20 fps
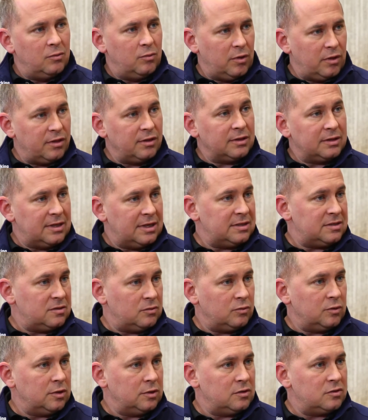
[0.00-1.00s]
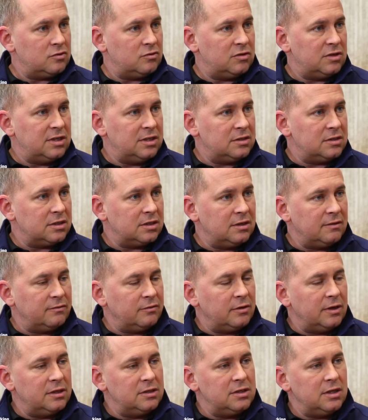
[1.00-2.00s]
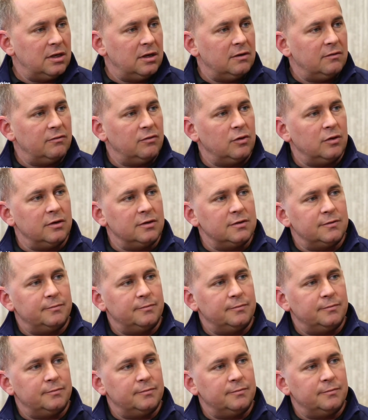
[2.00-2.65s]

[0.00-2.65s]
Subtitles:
we think that's a real strategic differentiator for